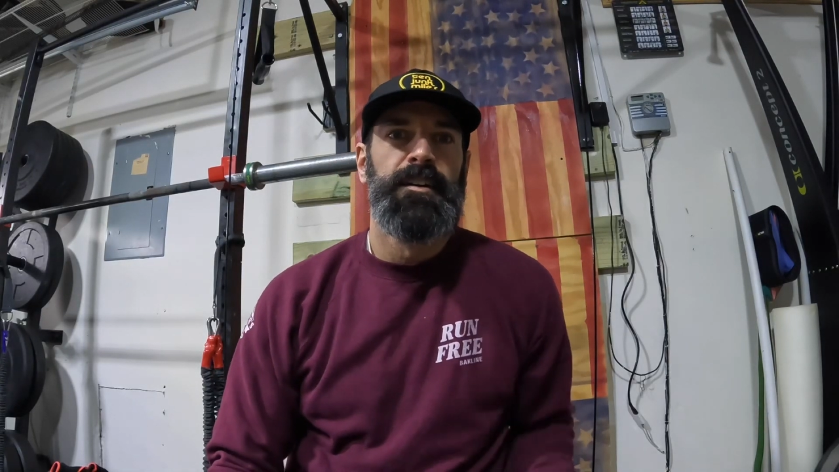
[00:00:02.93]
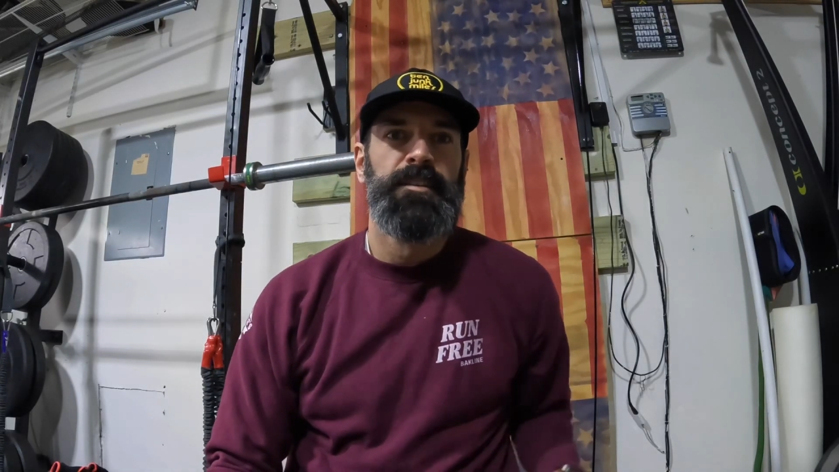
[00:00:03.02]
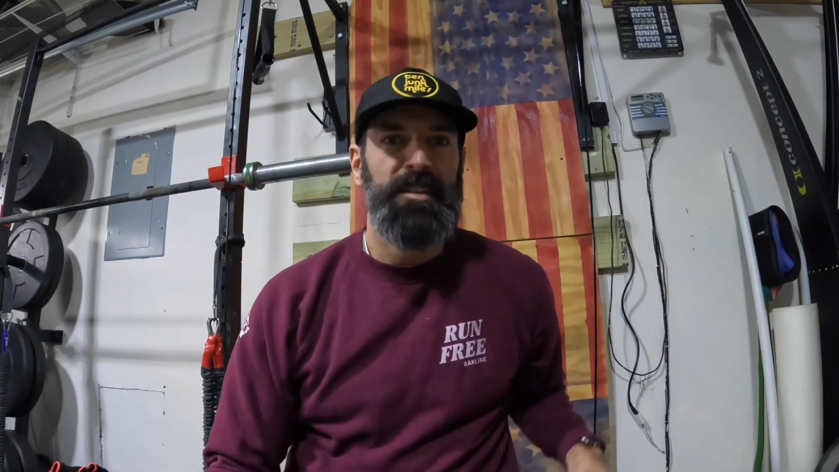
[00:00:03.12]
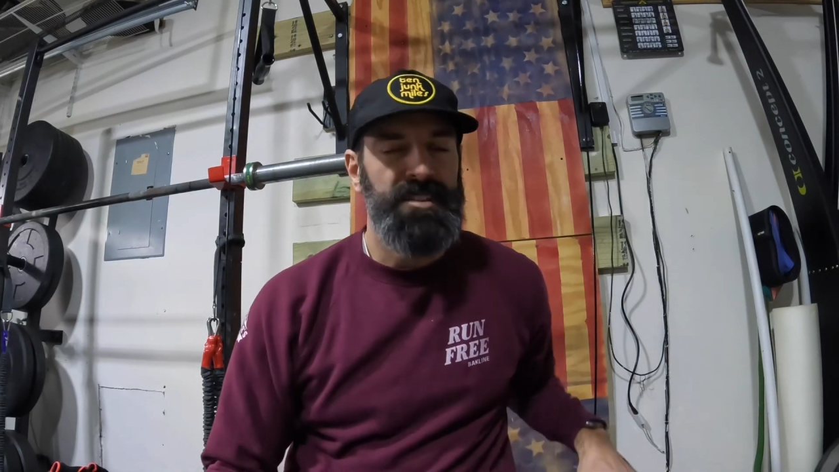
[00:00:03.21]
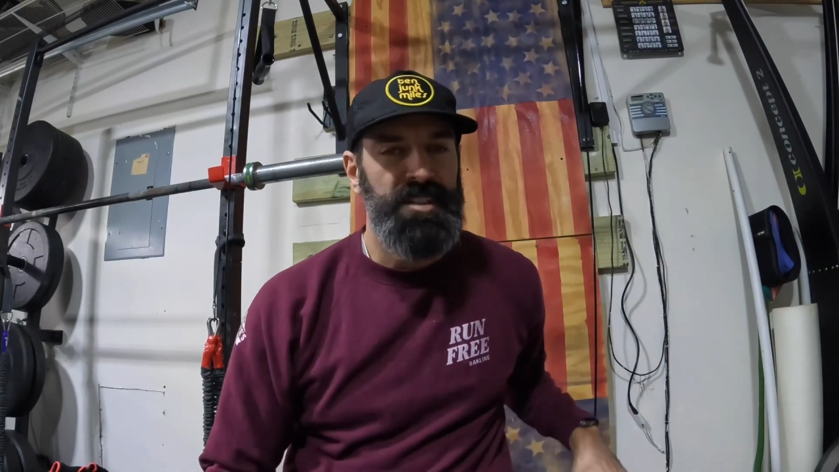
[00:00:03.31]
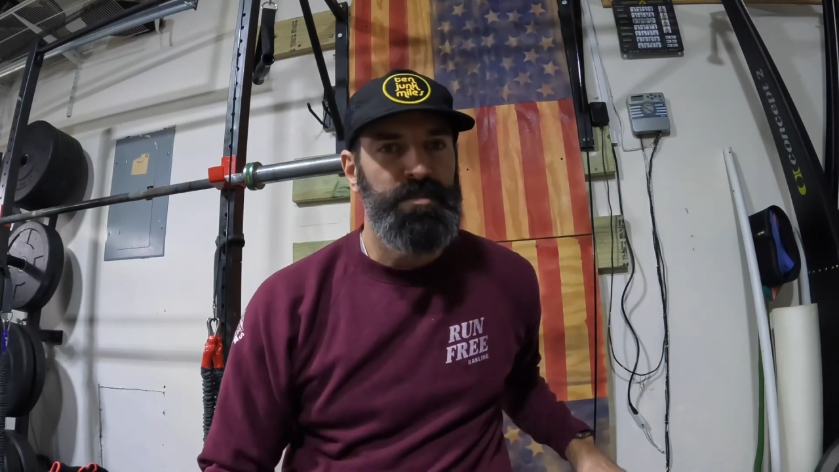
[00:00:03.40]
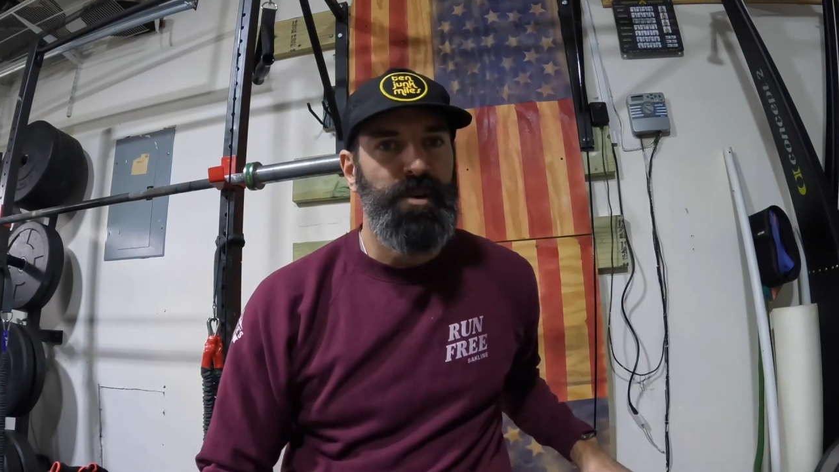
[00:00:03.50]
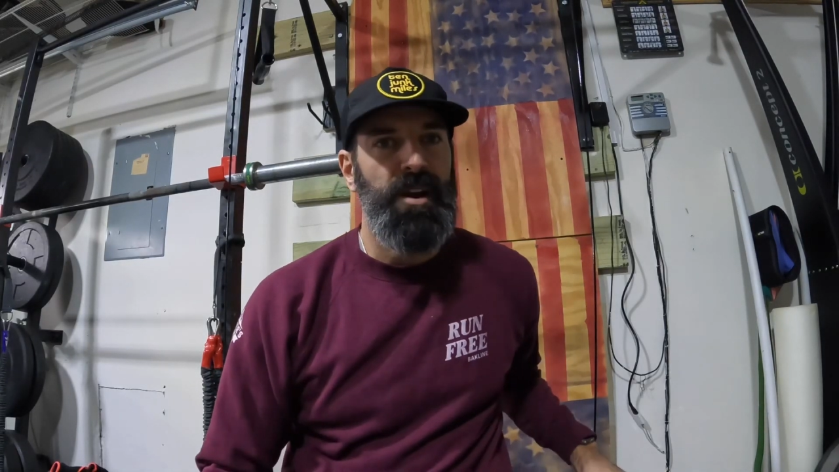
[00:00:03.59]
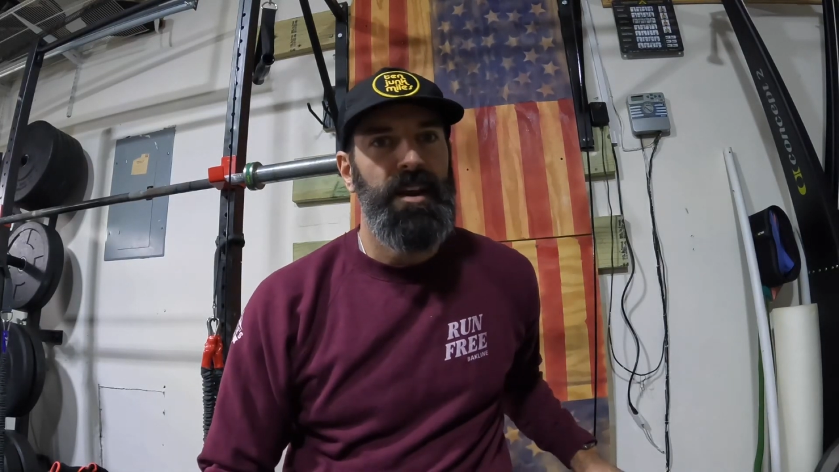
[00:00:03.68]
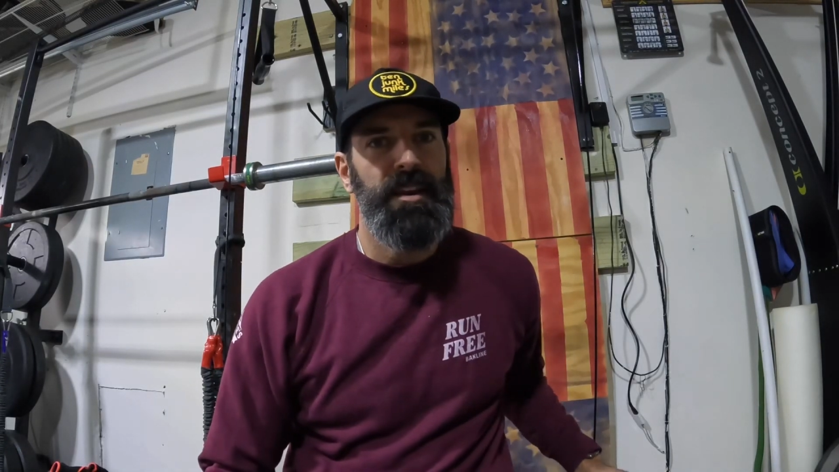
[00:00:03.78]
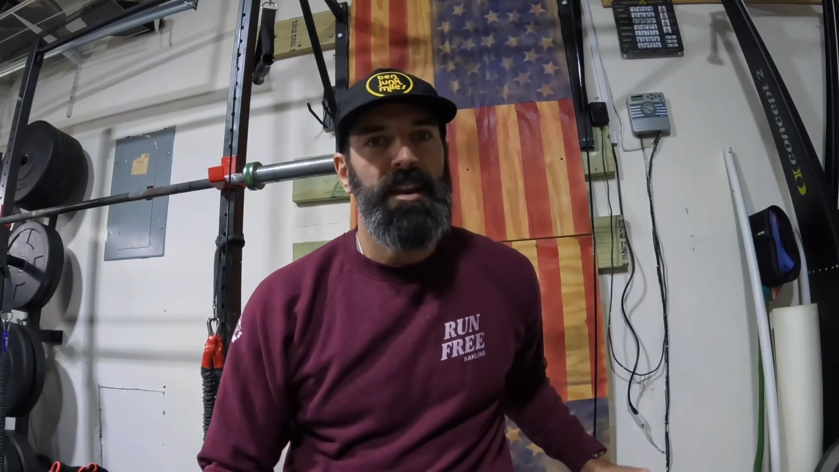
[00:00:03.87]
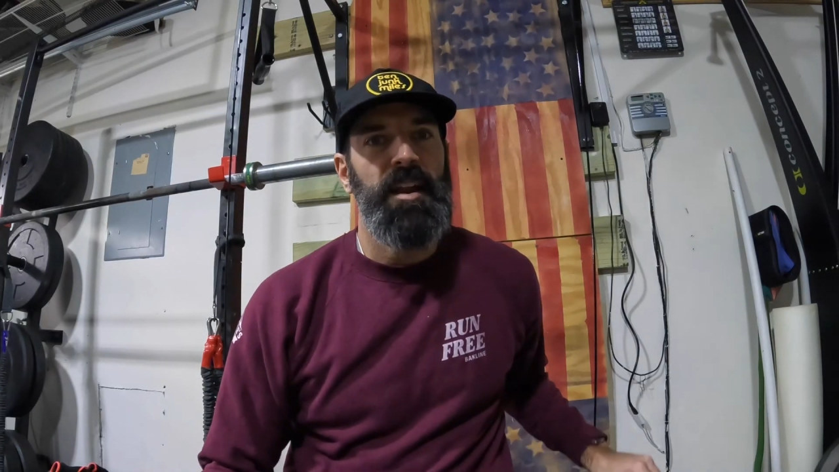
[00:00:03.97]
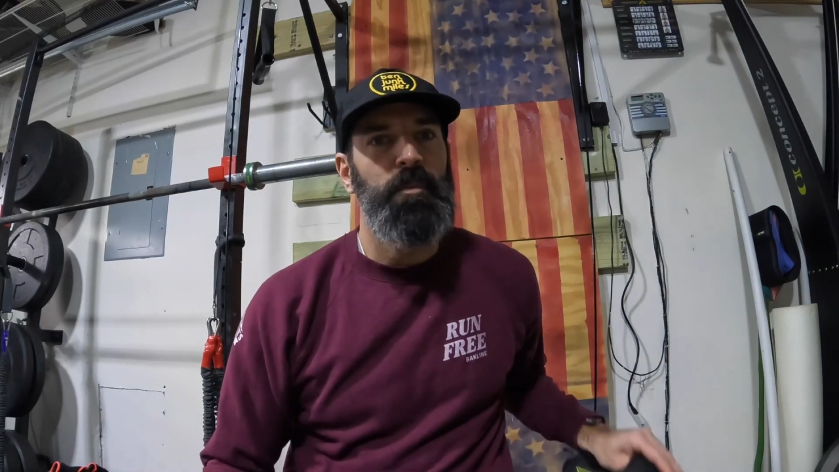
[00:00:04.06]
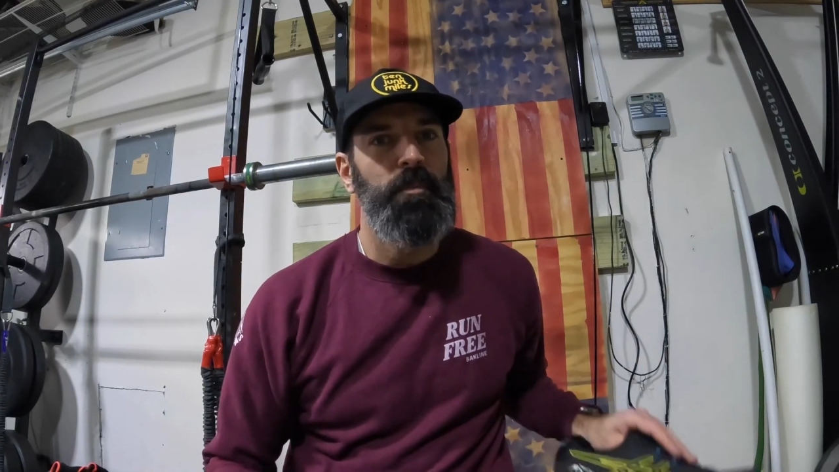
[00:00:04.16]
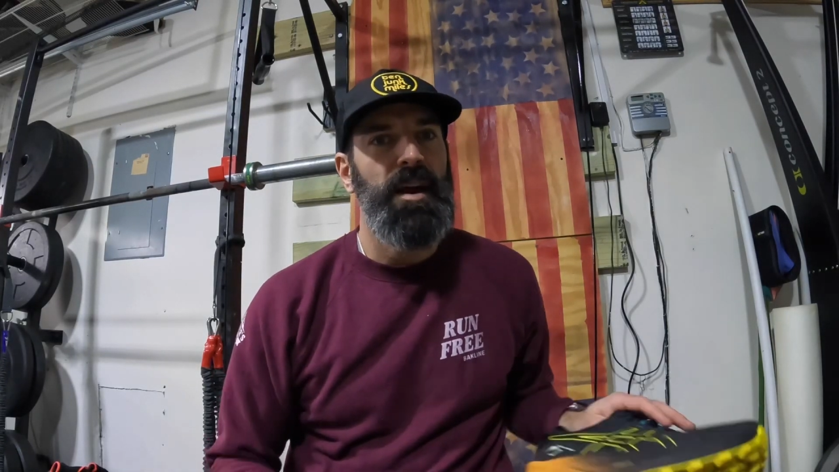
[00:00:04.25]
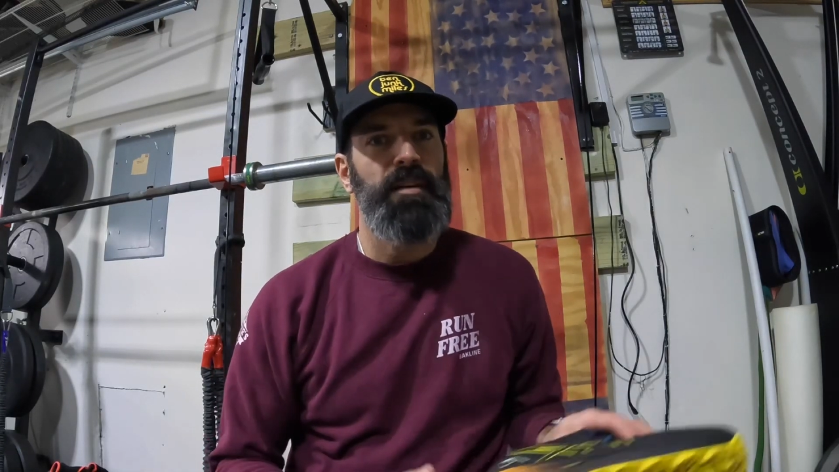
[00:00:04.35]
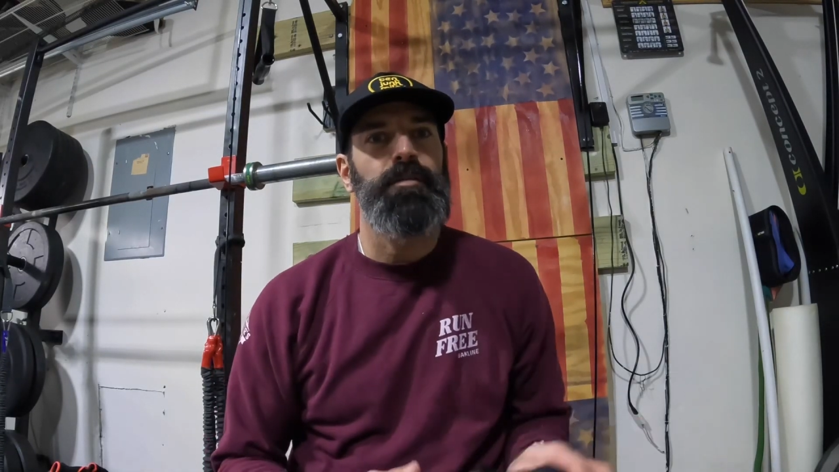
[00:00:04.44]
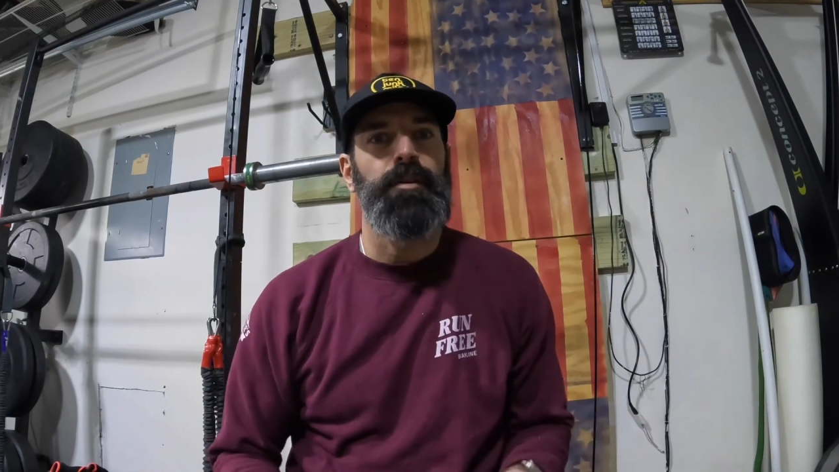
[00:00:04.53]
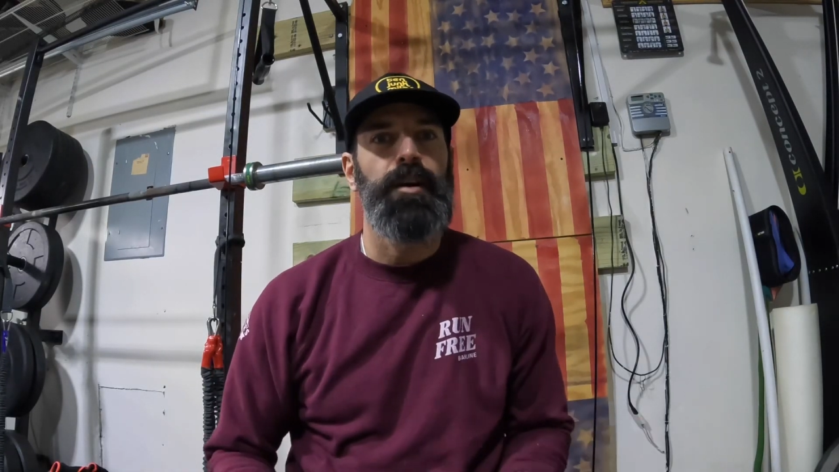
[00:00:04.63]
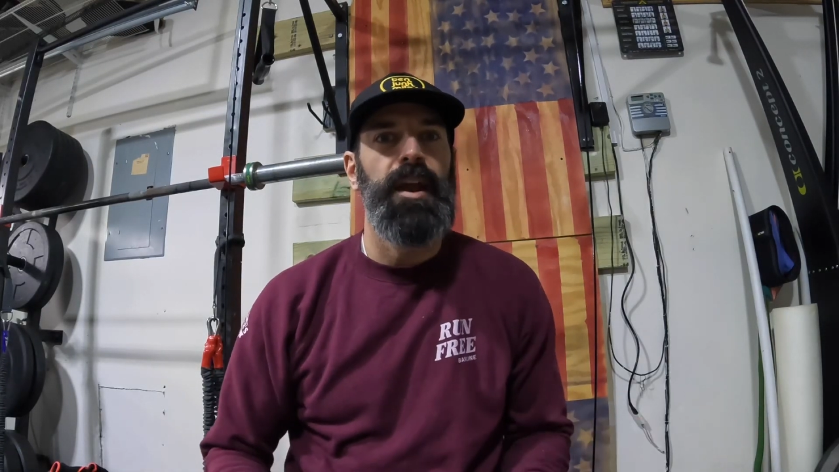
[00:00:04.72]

This is Brian. I'm back for